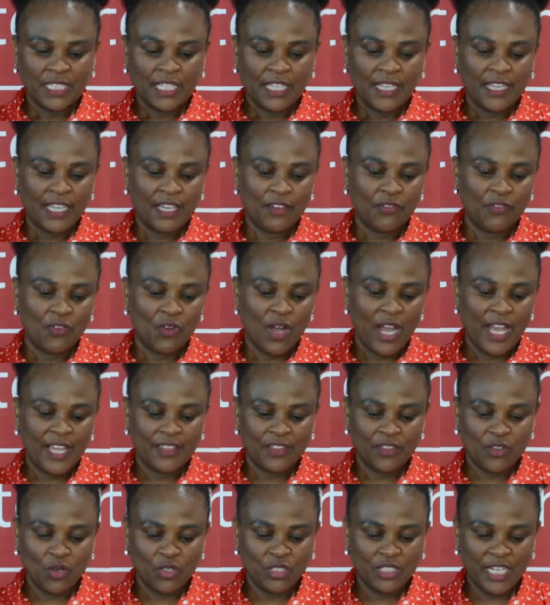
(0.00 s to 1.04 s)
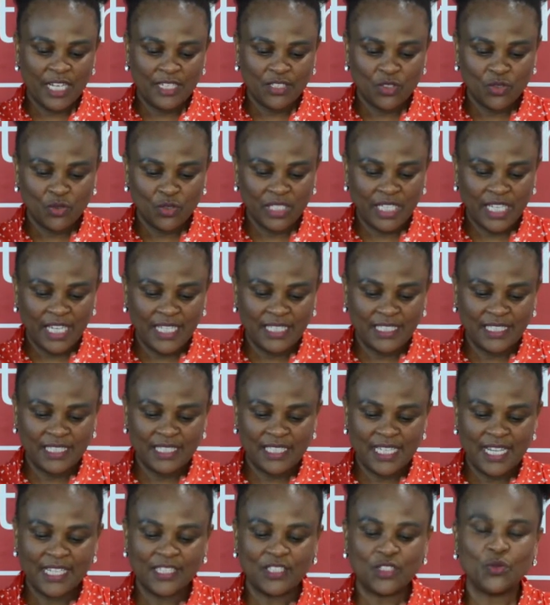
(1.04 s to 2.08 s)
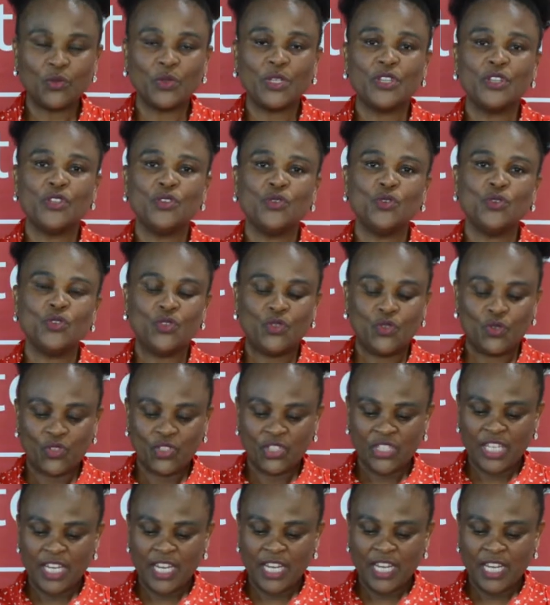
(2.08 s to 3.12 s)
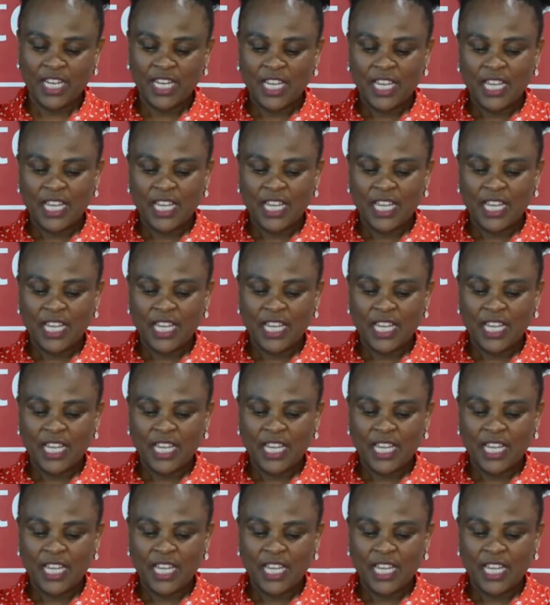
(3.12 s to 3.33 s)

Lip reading: Therefore, I thought I should get in touch with you to share